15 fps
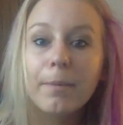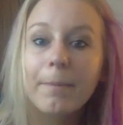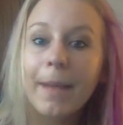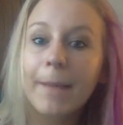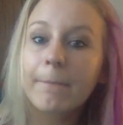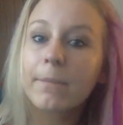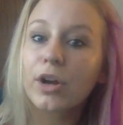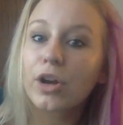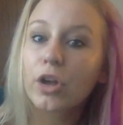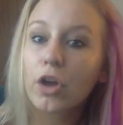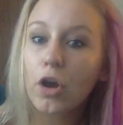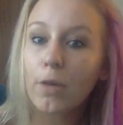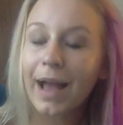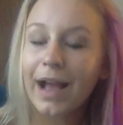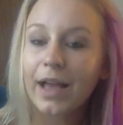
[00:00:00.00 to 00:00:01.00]
remember to
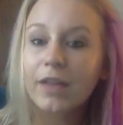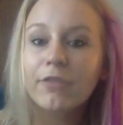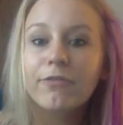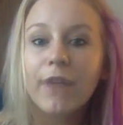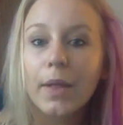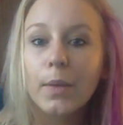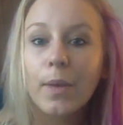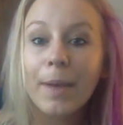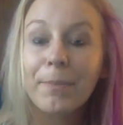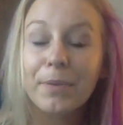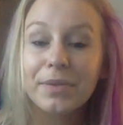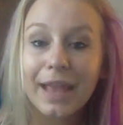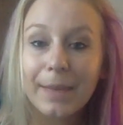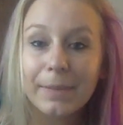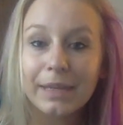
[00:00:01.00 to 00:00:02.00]
go back and follow up
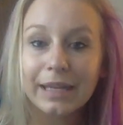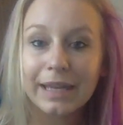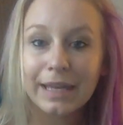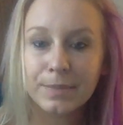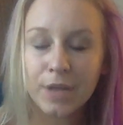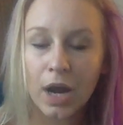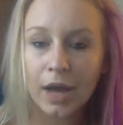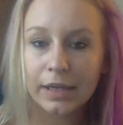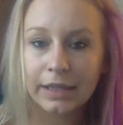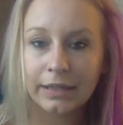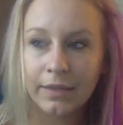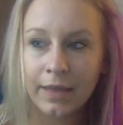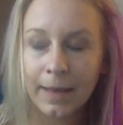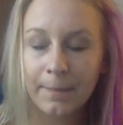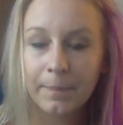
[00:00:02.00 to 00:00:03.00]
with them and keep talking
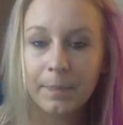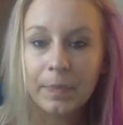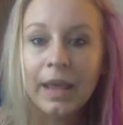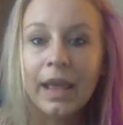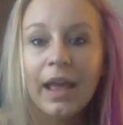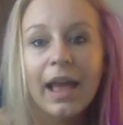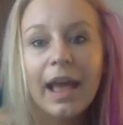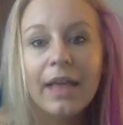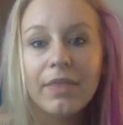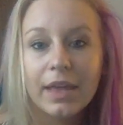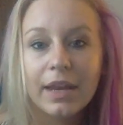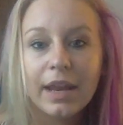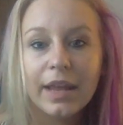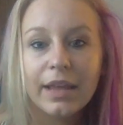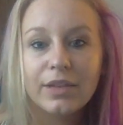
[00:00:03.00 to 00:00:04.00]
to them. And
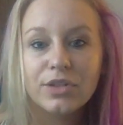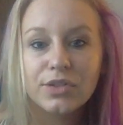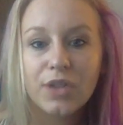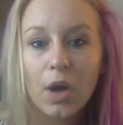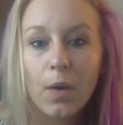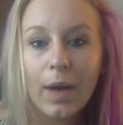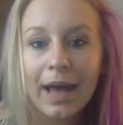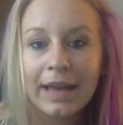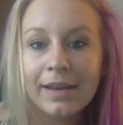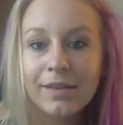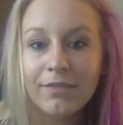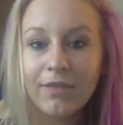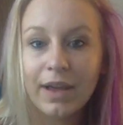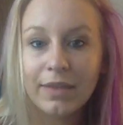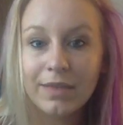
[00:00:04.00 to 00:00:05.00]
then I can just go ahead and
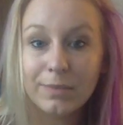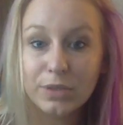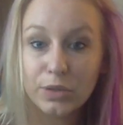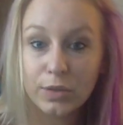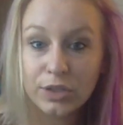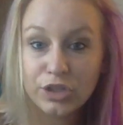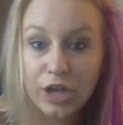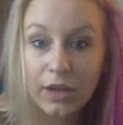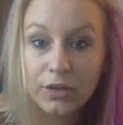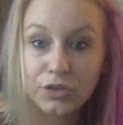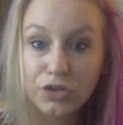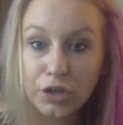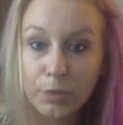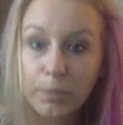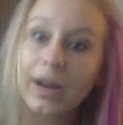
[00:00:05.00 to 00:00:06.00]
invite them to a challenge
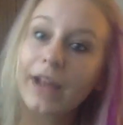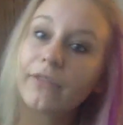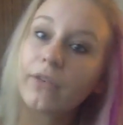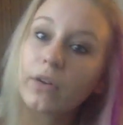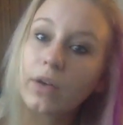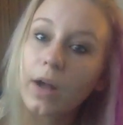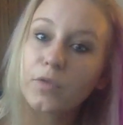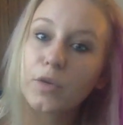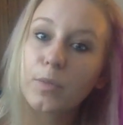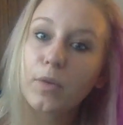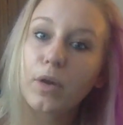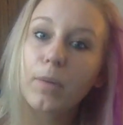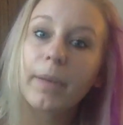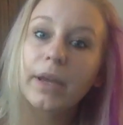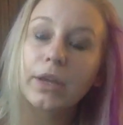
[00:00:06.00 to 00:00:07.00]
group when I feel
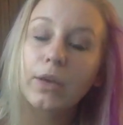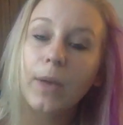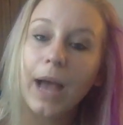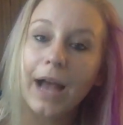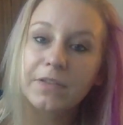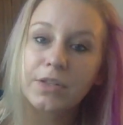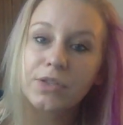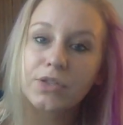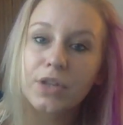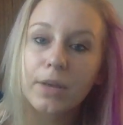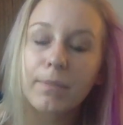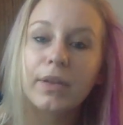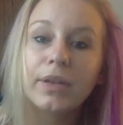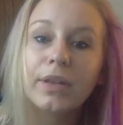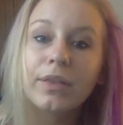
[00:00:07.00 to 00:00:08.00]
comfortable. But you have to
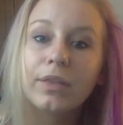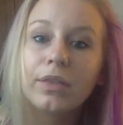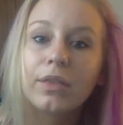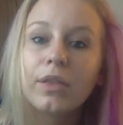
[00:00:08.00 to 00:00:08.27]
start building.